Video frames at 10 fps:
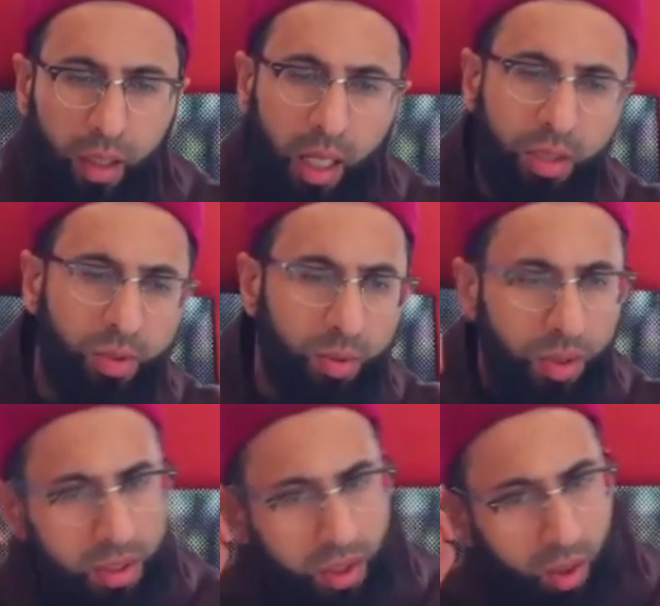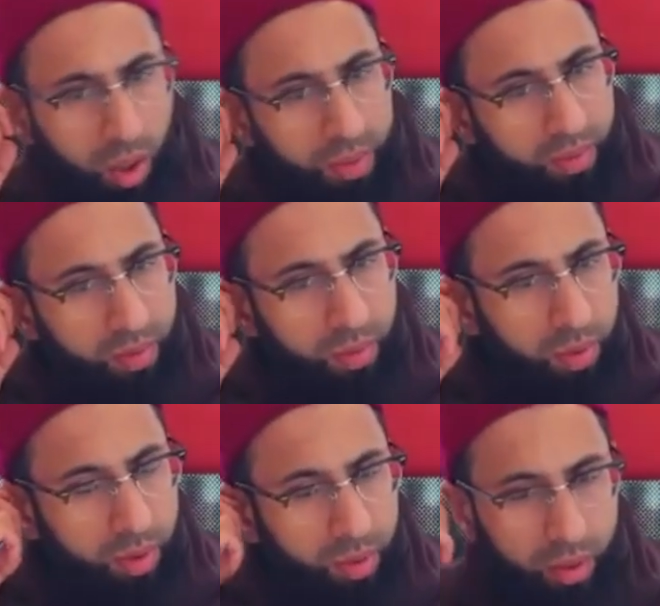and so this is a copy of the
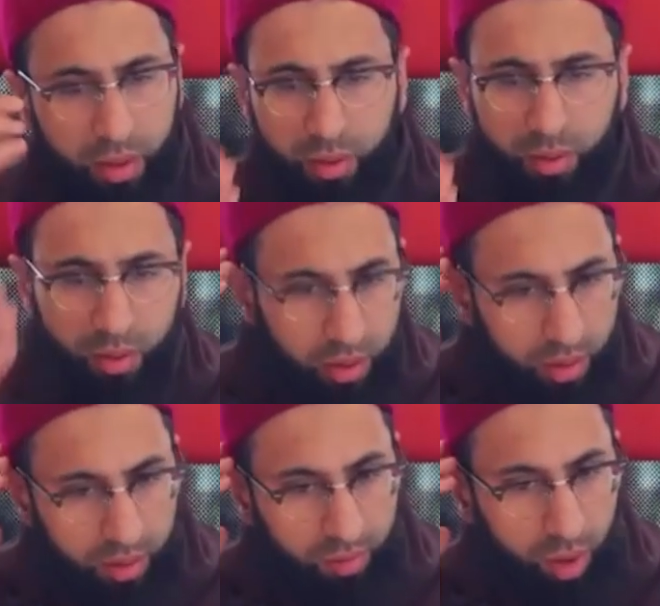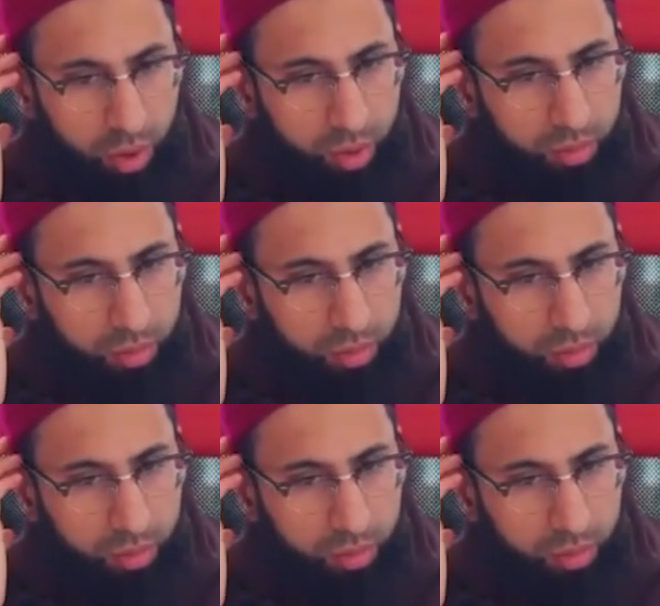book. The volume,